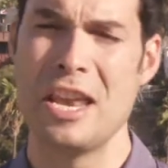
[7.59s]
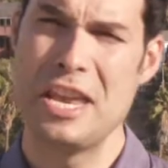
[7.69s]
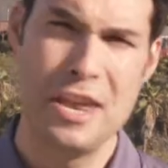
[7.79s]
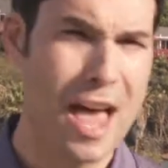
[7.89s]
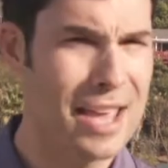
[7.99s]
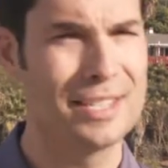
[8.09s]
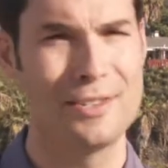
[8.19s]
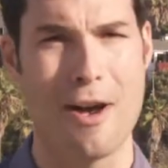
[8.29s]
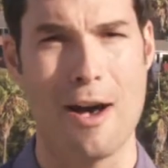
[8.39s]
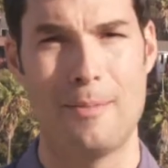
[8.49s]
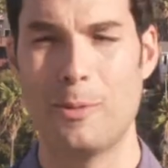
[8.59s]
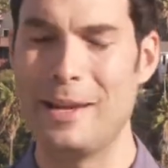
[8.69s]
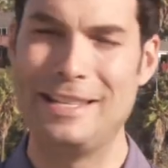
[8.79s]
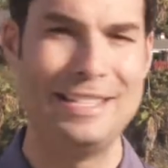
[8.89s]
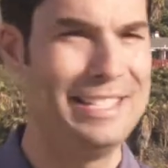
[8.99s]
Nice job,
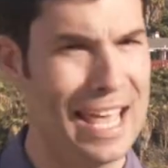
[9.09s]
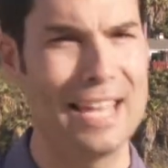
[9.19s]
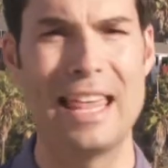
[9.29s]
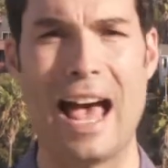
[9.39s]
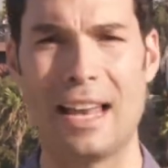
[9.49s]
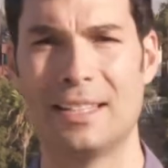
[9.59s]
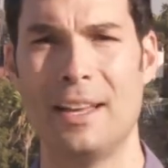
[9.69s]
we dig that.